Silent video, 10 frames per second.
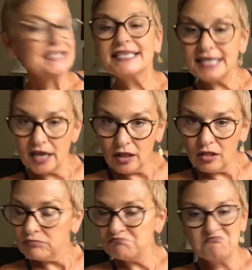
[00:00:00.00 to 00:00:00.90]

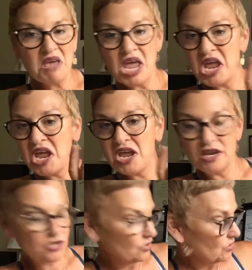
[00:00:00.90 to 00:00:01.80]
Cell,
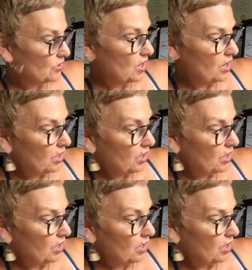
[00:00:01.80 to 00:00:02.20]
major